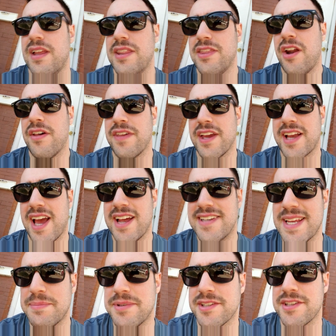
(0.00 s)
Another thing that kind of
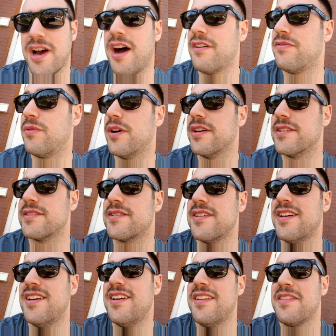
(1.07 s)
tipped us off was
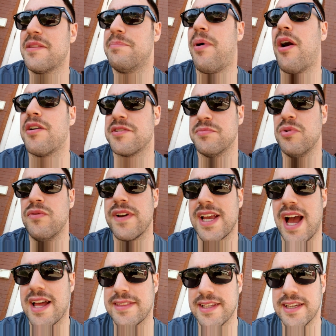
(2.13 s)
the bars moving
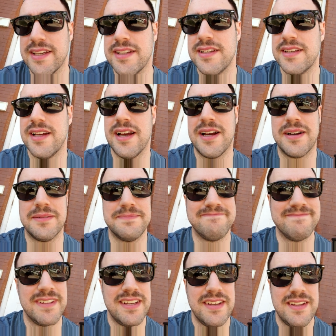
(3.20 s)
oddly.
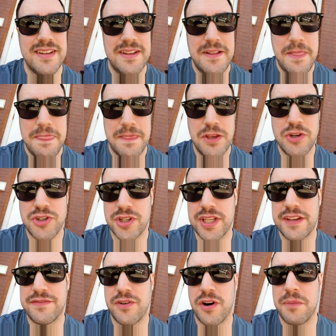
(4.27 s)

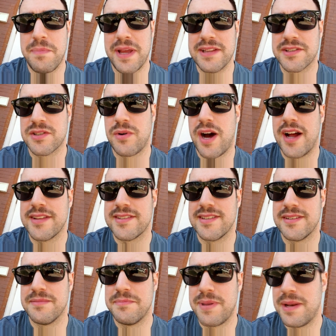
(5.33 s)
Usually for pin squats
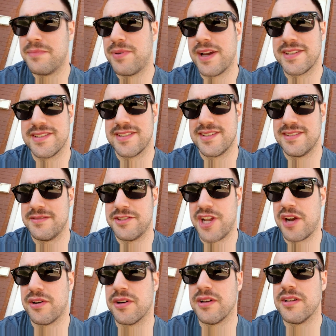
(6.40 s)
and pin presses in
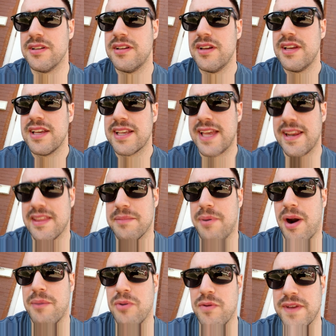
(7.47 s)
general, getting the
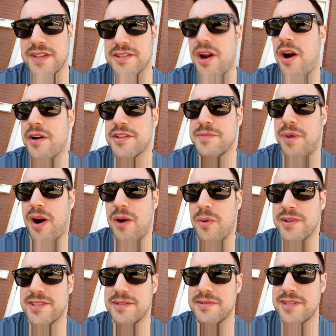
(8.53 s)
bar moving is the hardest part.
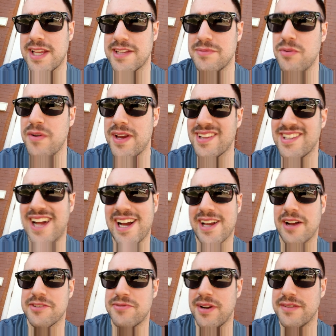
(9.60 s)
Once it gets moving, the
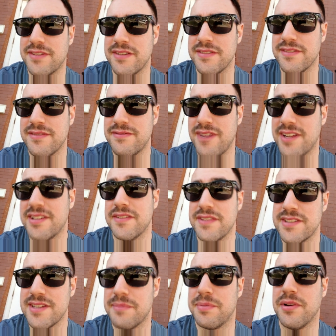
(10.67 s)
lockout's
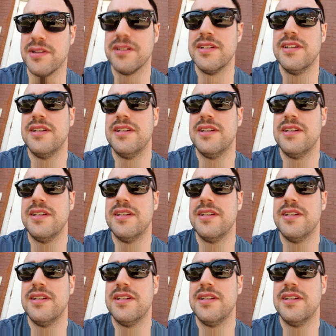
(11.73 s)
relatively simple.